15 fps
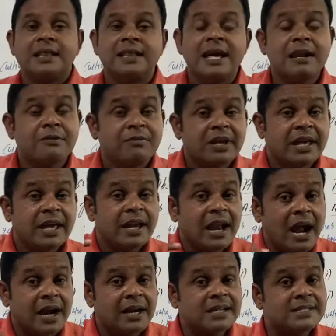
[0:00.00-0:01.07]
then we can
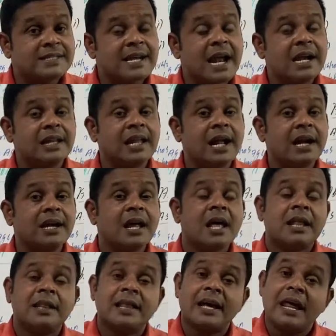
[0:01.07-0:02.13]
understand
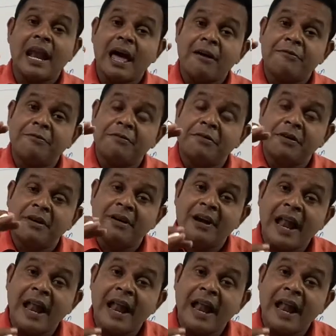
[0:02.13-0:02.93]
that the graph